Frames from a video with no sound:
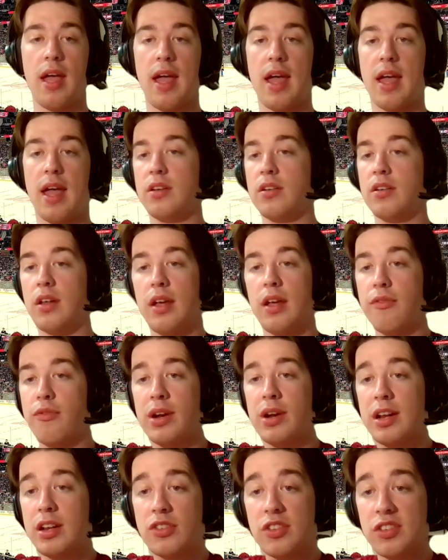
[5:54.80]
And if
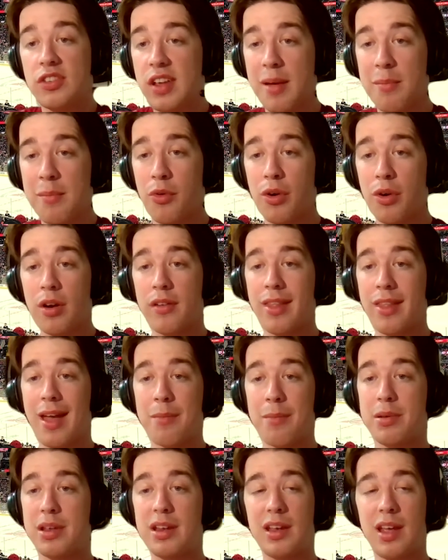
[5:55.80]
we could just get more of
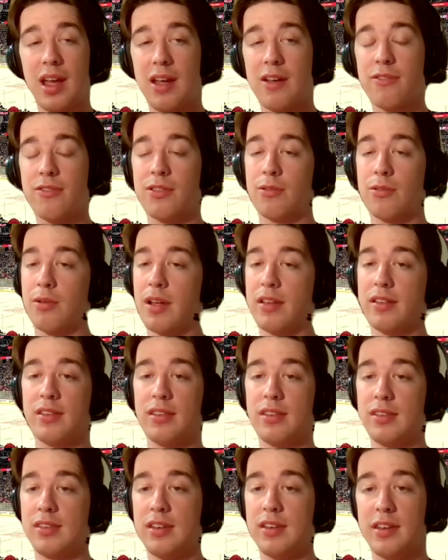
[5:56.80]
that PK for the rest
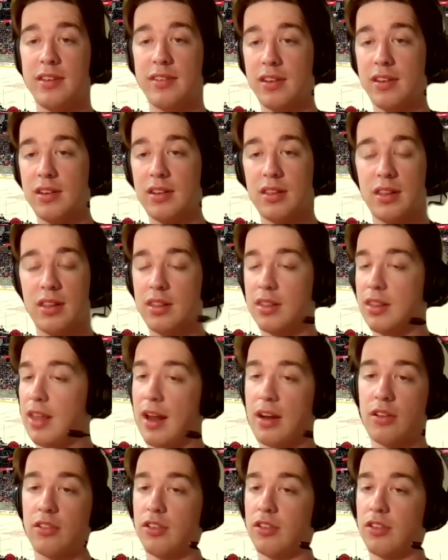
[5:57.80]
of the season,
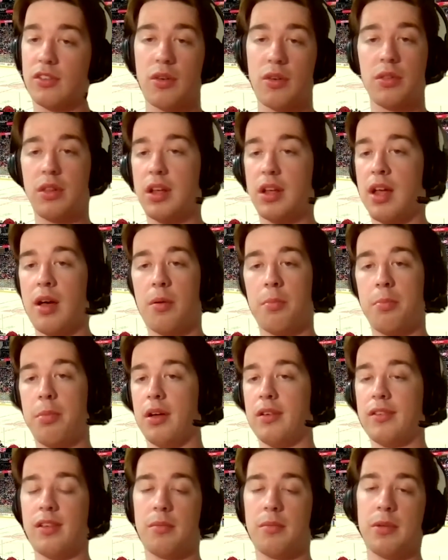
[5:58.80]
that'll just only help
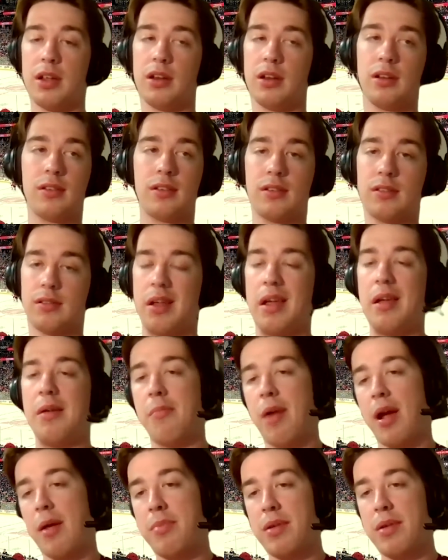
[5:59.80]
us. I mean,
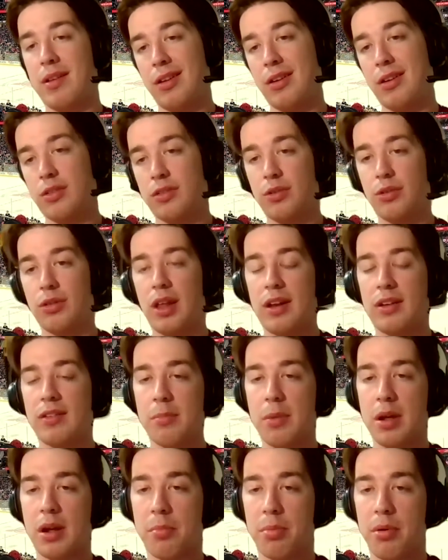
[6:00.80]
it might be a little too late
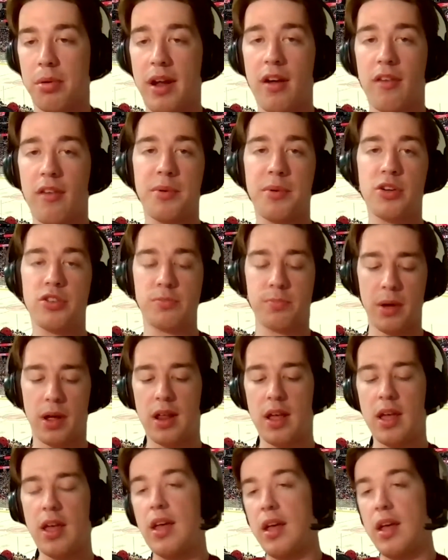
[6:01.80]
to make a playoff push,
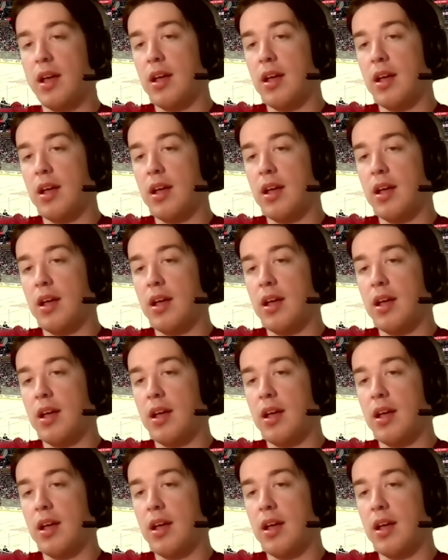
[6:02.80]
but